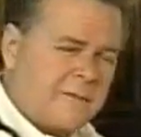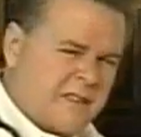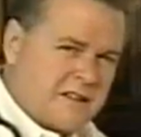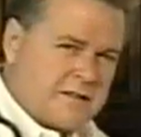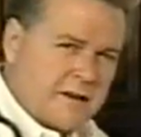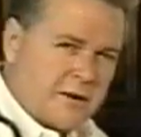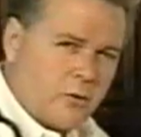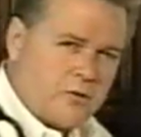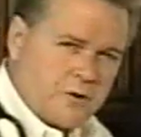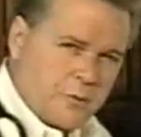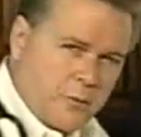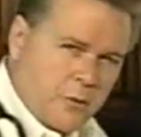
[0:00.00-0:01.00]
These
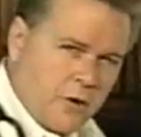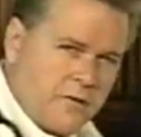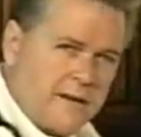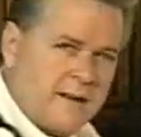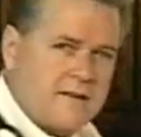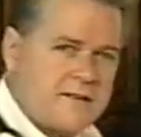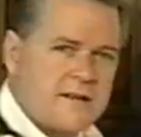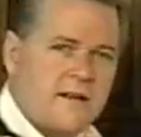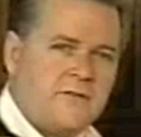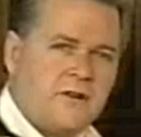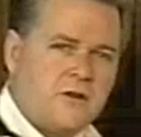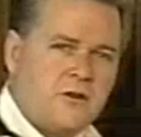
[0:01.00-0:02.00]
steroids are perfectly
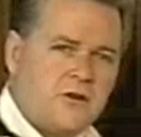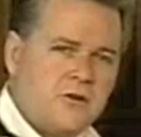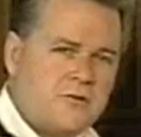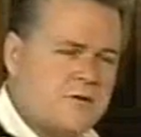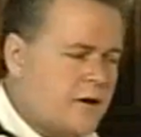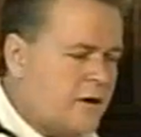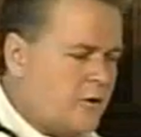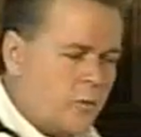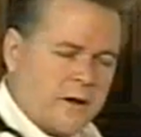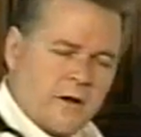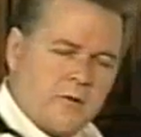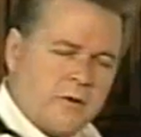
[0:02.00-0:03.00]
safe to use.
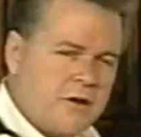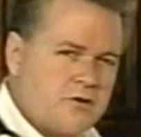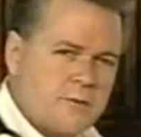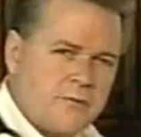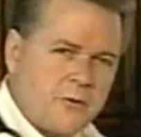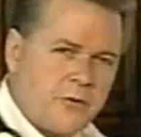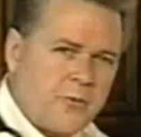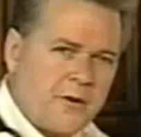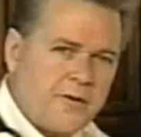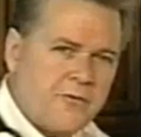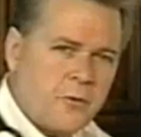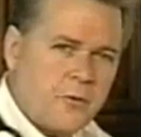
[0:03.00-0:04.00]
We only use them for
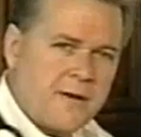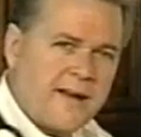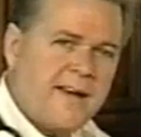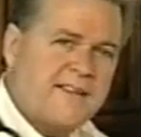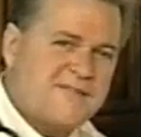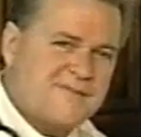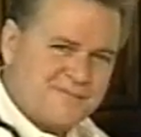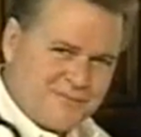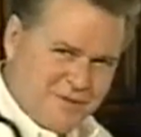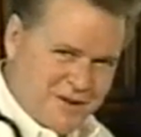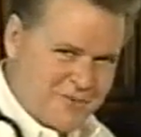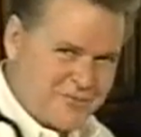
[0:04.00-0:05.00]
3 or 4 days,
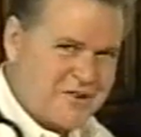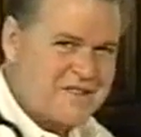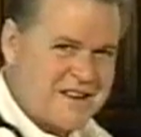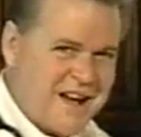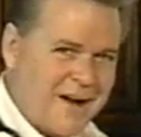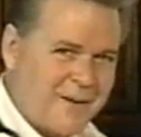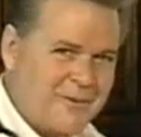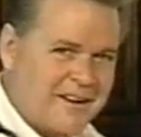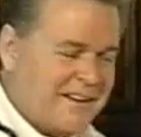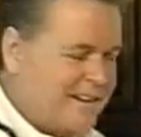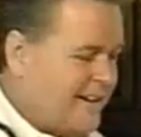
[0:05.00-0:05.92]
then we stop.